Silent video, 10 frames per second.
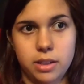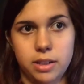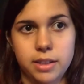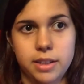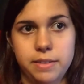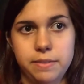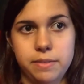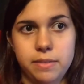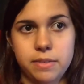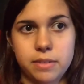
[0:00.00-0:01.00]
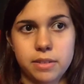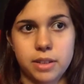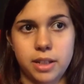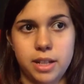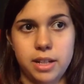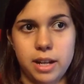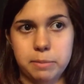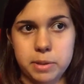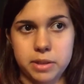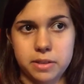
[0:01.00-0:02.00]
And then the
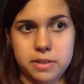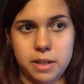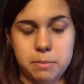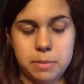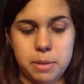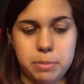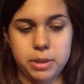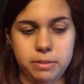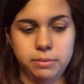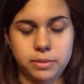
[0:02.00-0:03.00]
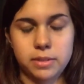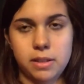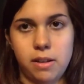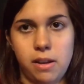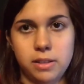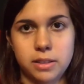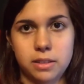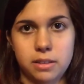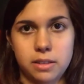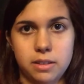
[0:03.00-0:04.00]
kidnapper, Sam Pepper,
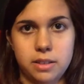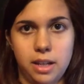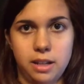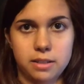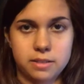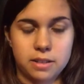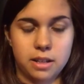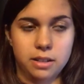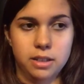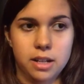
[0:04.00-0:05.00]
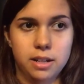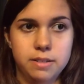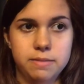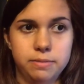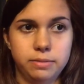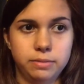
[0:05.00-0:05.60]
takes a gun,